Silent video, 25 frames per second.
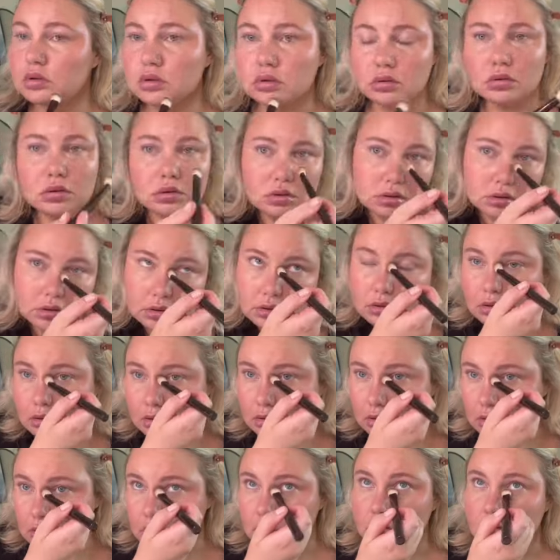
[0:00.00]
to
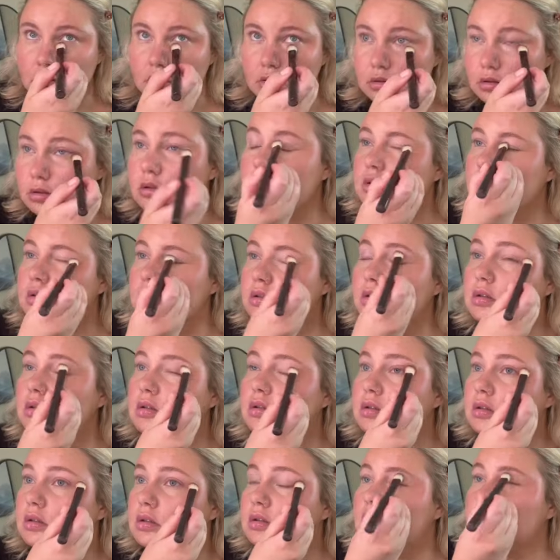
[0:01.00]
make the whole base
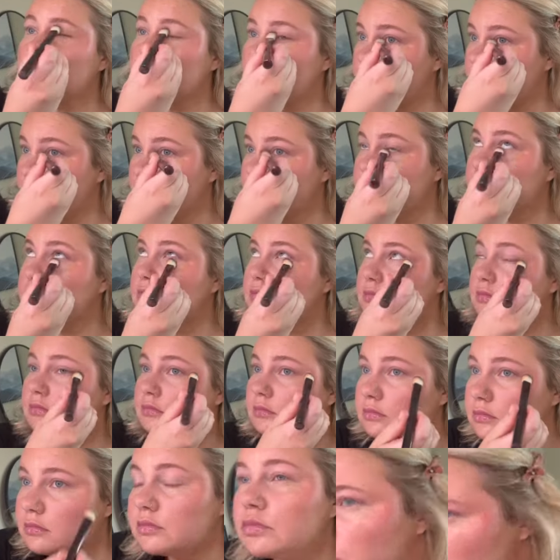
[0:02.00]
seamless, as well as
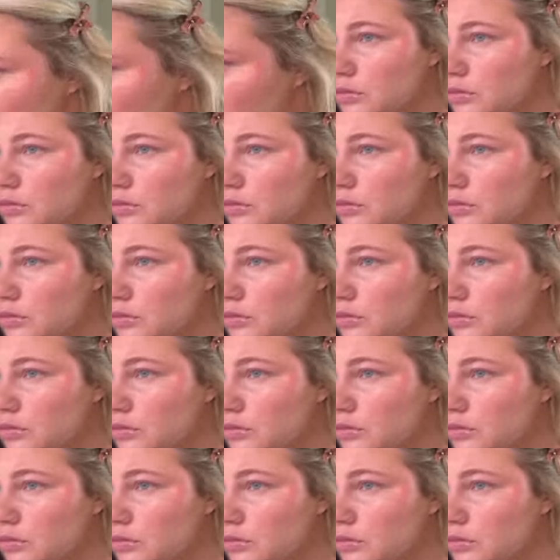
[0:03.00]
brighten